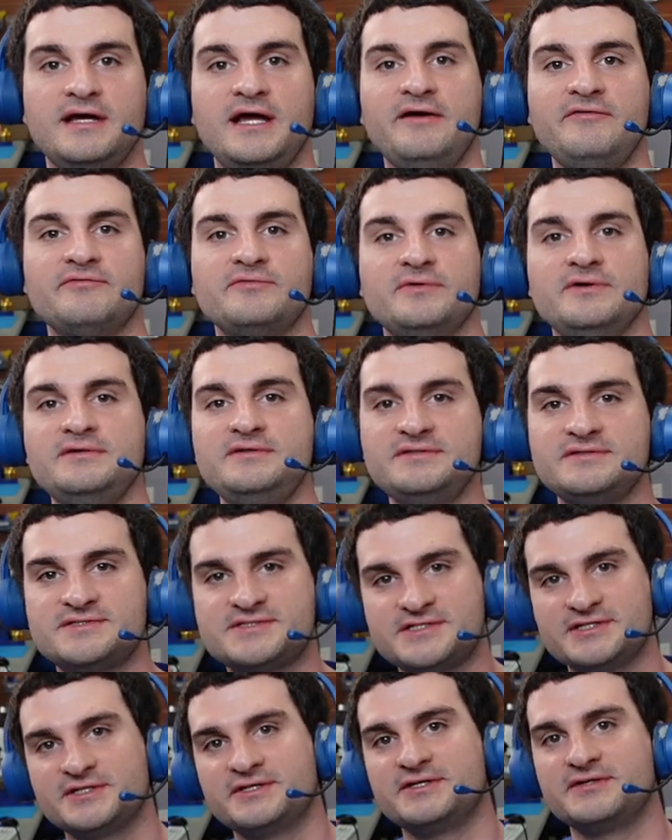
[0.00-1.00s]
Hey everyone,
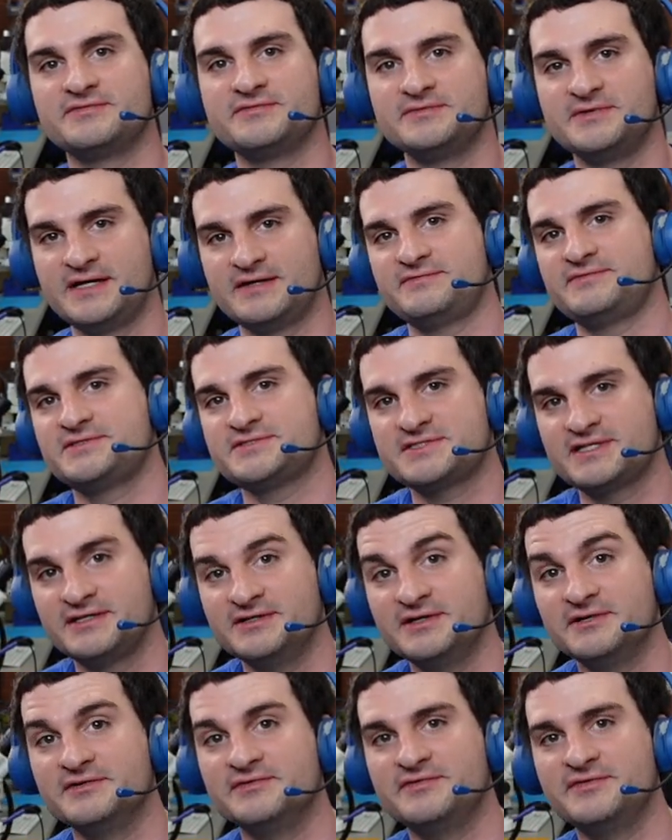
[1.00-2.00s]
it's Eric here from Lapfix. Got
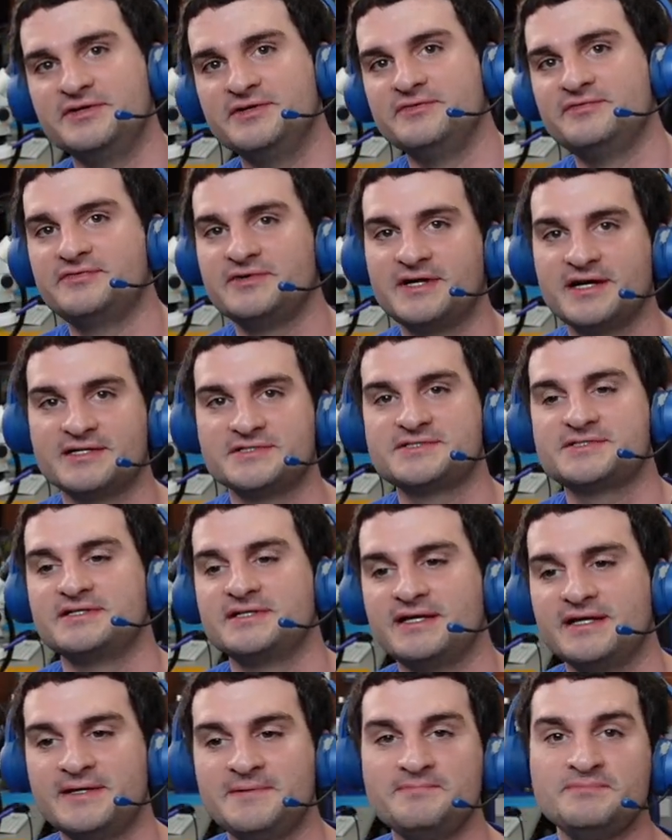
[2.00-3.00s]
another video for you guys
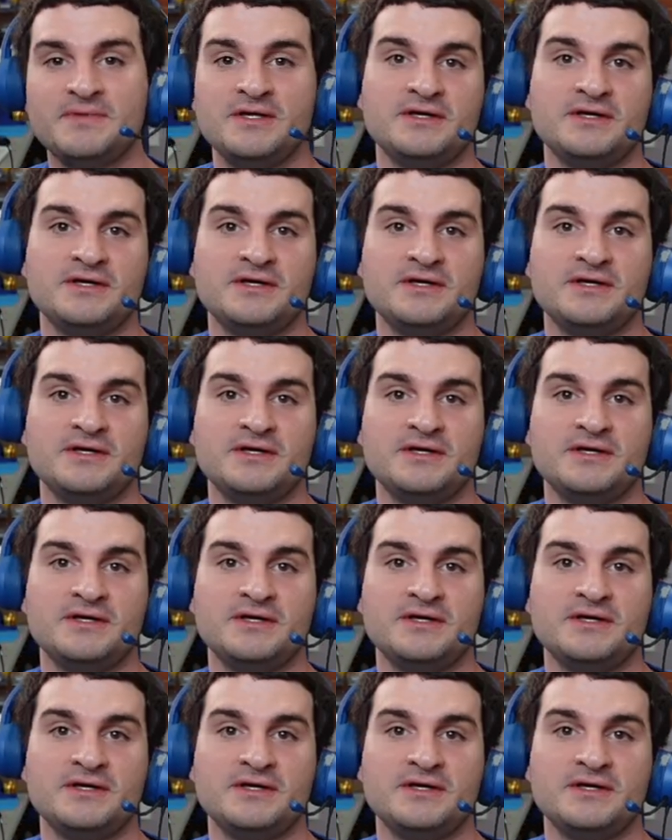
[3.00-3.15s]
today.